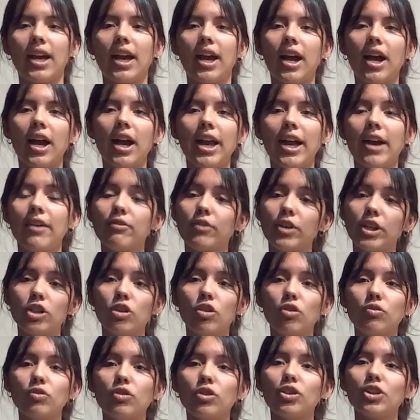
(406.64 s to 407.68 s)
I have went
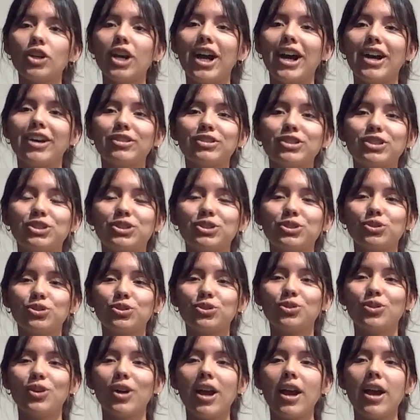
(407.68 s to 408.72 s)
over how
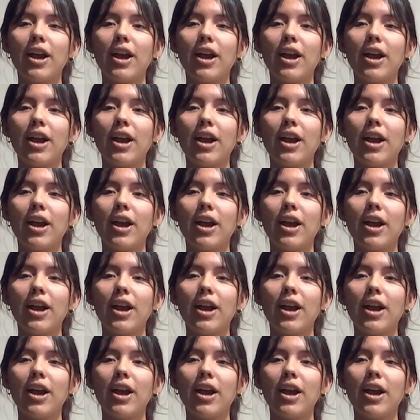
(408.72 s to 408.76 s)
to